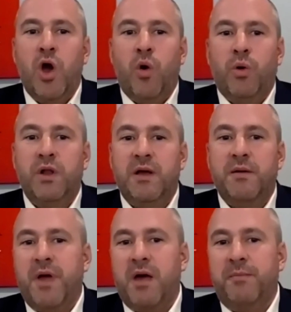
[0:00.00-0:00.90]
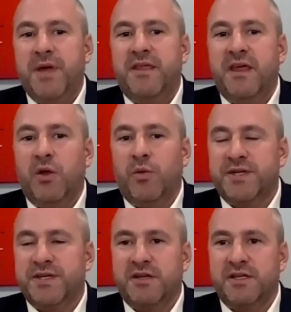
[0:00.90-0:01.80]
Well, a big thing that we're
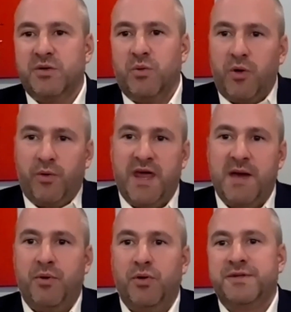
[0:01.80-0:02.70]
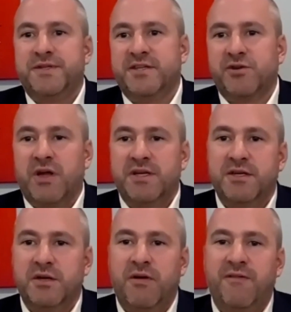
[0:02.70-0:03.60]
starting to work with airports is trying
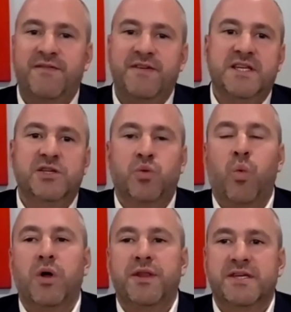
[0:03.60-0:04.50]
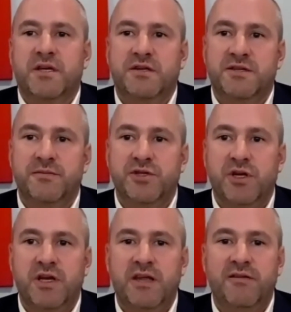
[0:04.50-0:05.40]
to envisage what this customer
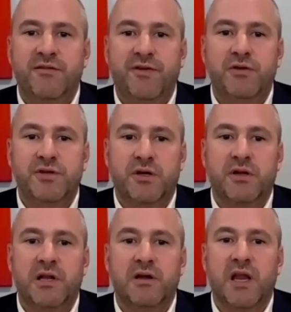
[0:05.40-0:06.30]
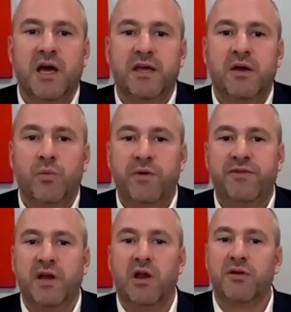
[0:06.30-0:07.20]
journey of the future could look like. We've
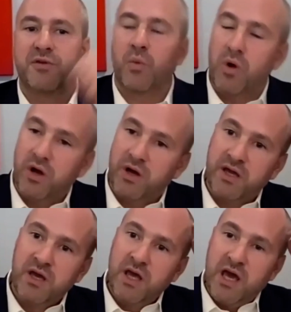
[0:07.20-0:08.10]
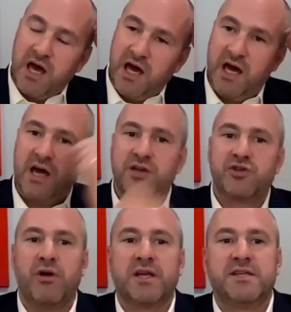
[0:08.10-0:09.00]
done a lot of work
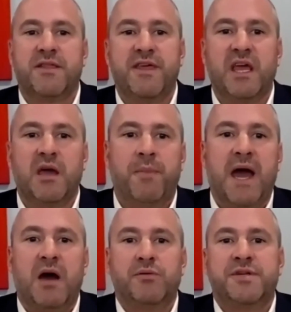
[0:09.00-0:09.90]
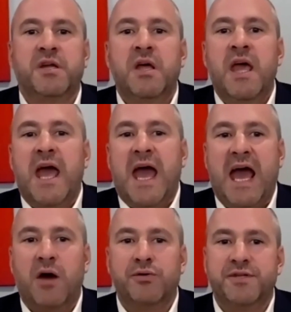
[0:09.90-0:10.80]
trying to think about
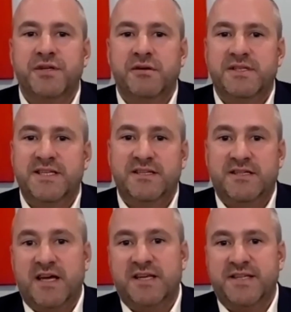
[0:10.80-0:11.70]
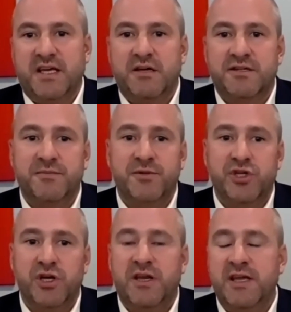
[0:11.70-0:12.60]
how to digitize that customer
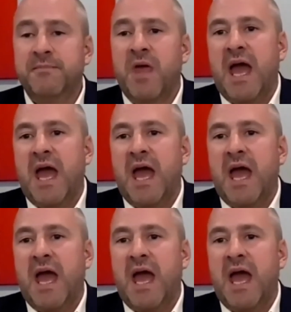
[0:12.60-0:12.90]
journey.